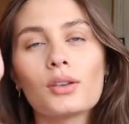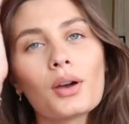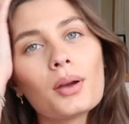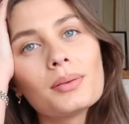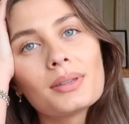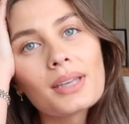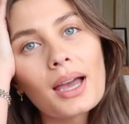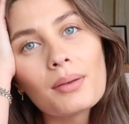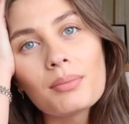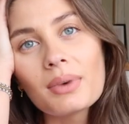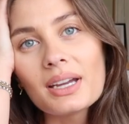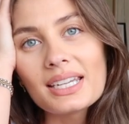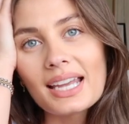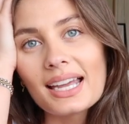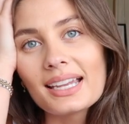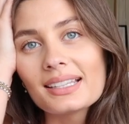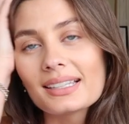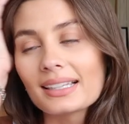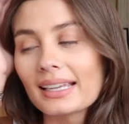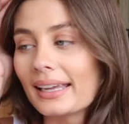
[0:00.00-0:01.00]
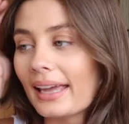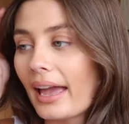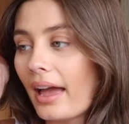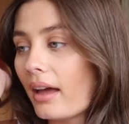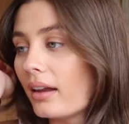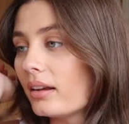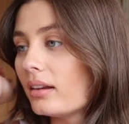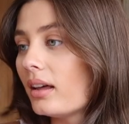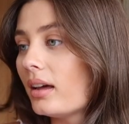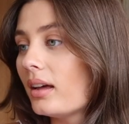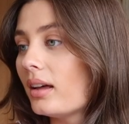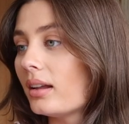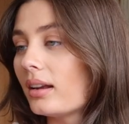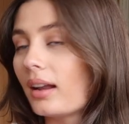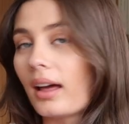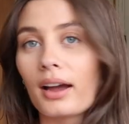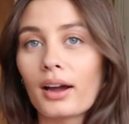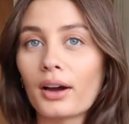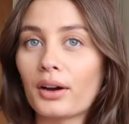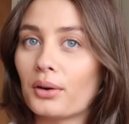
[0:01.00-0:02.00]
So I'm sat at my desk again,
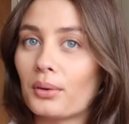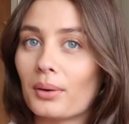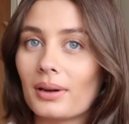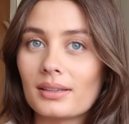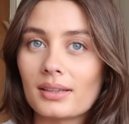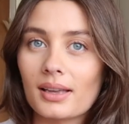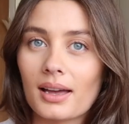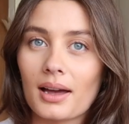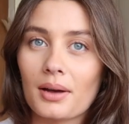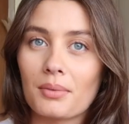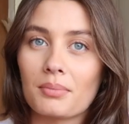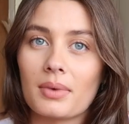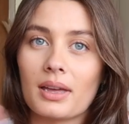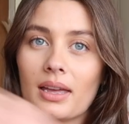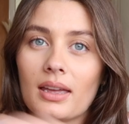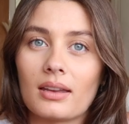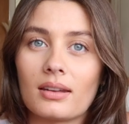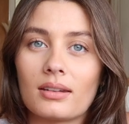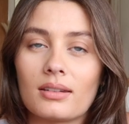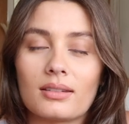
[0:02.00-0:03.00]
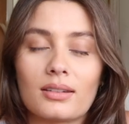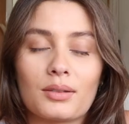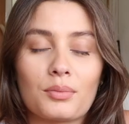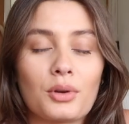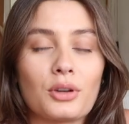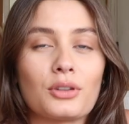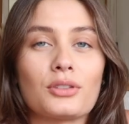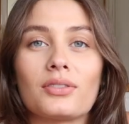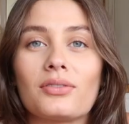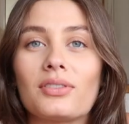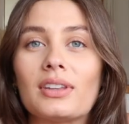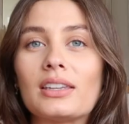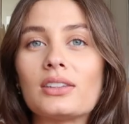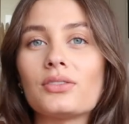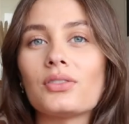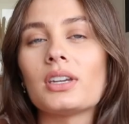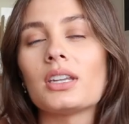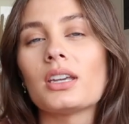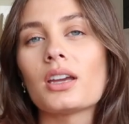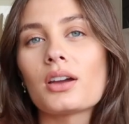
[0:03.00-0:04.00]
like I always am in most of
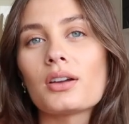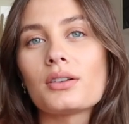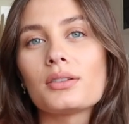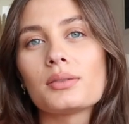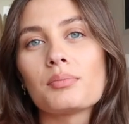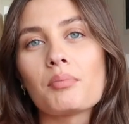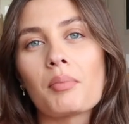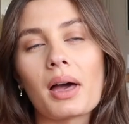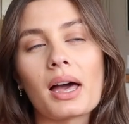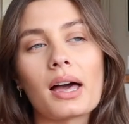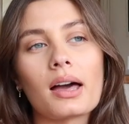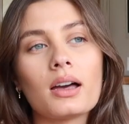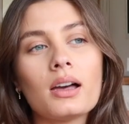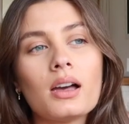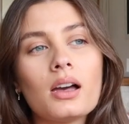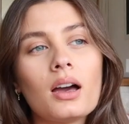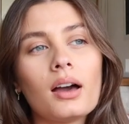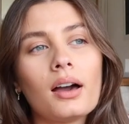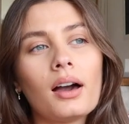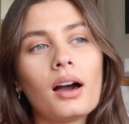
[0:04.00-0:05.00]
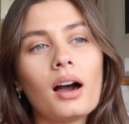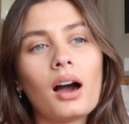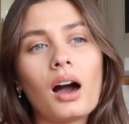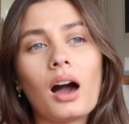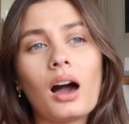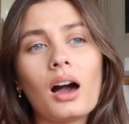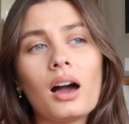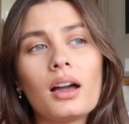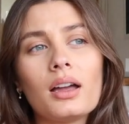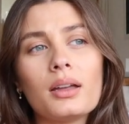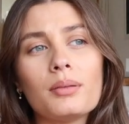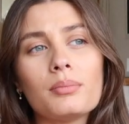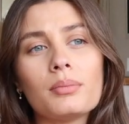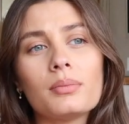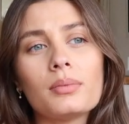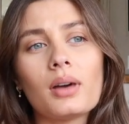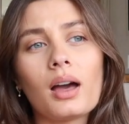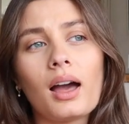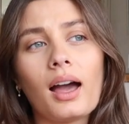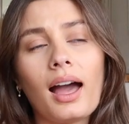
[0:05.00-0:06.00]
these videos, but
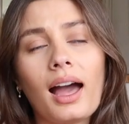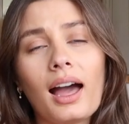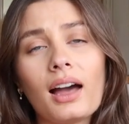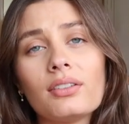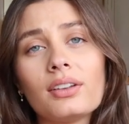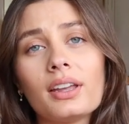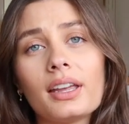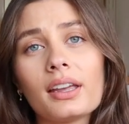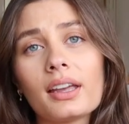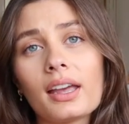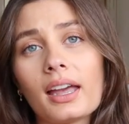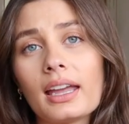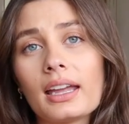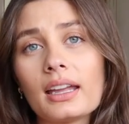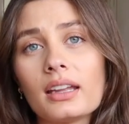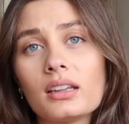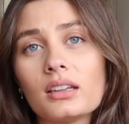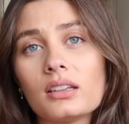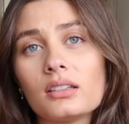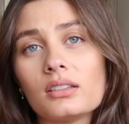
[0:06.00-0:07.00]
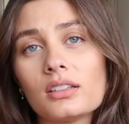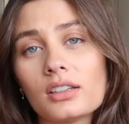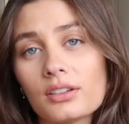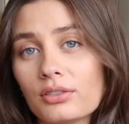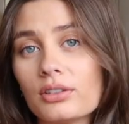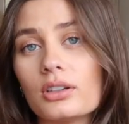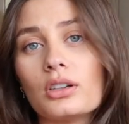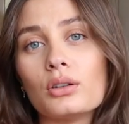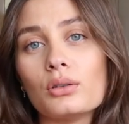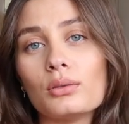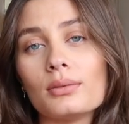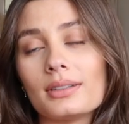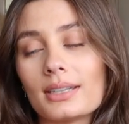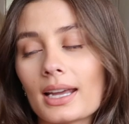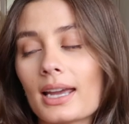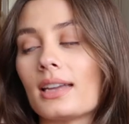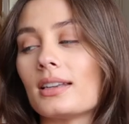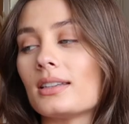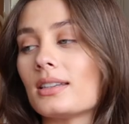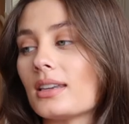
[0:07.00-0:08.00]
I'm having a difficult
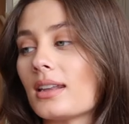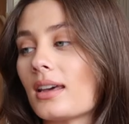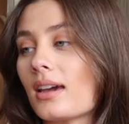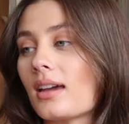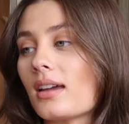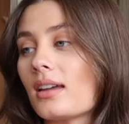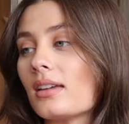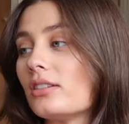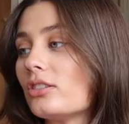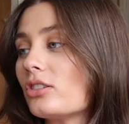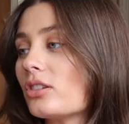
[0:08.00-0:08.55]
day today.